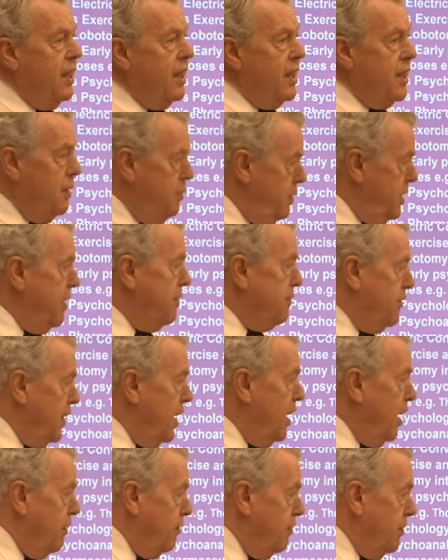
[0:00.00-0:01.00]
they were there for
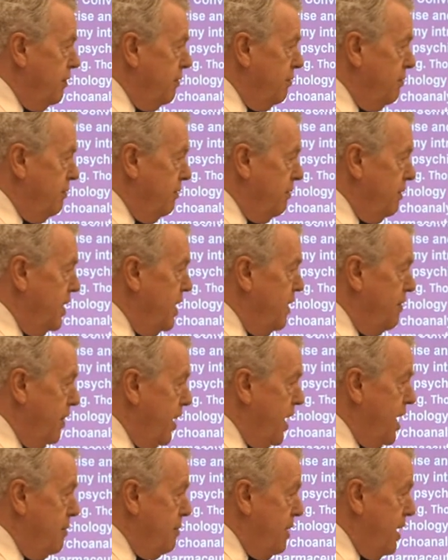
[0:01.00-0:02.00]
life and never
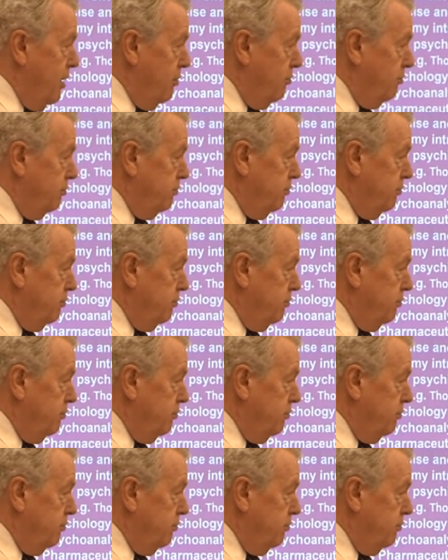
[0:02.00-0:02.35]
came out,